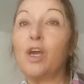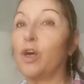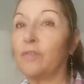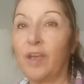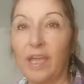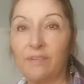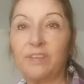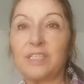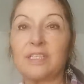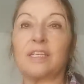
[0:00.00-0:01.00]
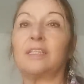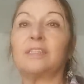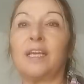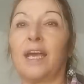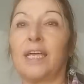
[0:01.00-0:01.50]
of every single
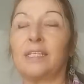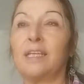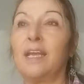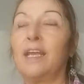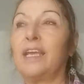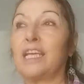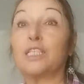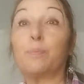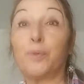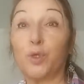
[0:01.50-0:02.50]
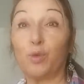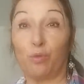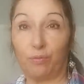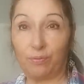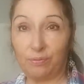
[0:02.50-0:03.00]
diet has
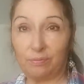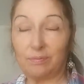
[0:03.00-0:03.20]
proof